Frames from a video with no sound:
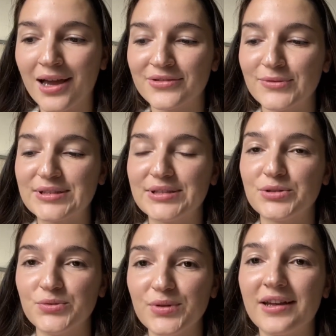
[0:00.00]

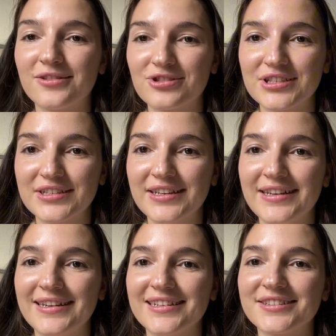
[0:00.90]
22 energy
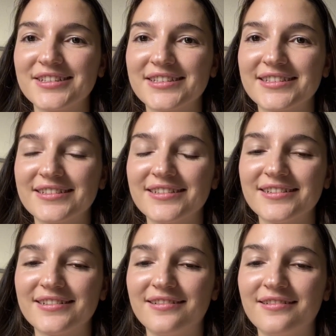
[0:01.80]
in this
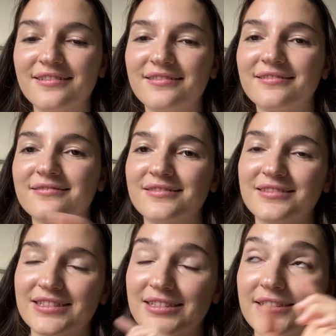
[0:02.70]

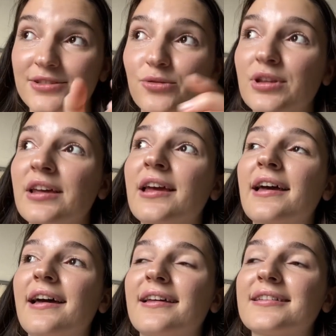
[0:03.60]
zone,
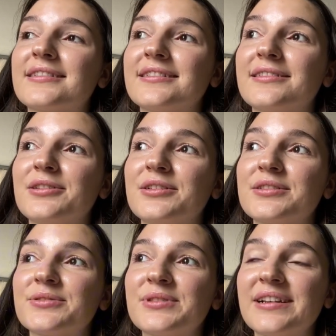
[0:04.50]
and
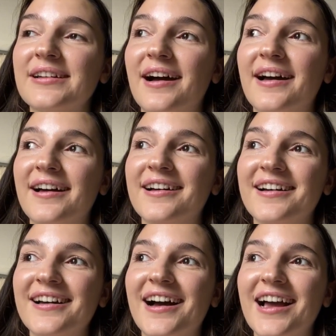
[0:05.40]
it's really
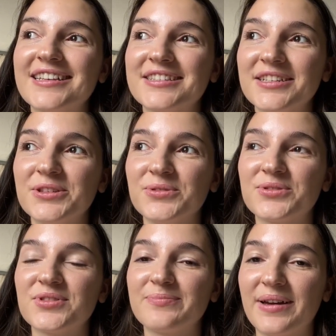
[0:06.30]
I still used
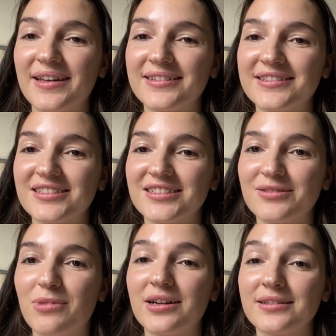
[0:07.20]
to spend
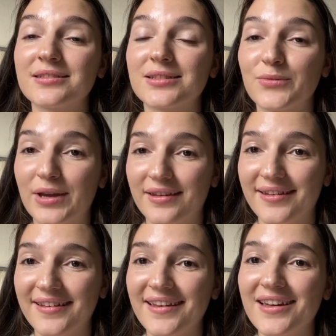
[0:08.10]
money this way.
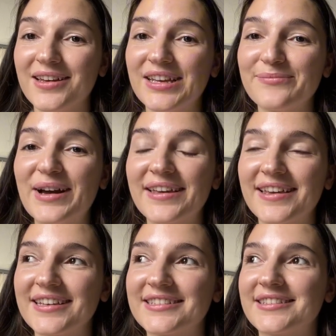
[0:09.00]
In my
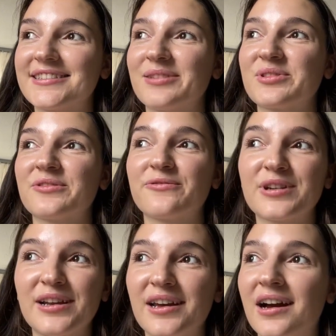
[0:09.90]
case, it's something
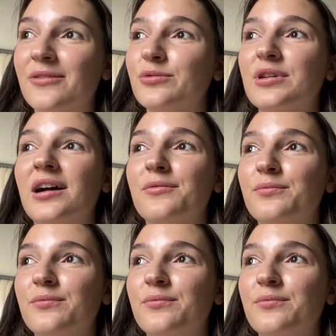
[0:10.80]
freely. I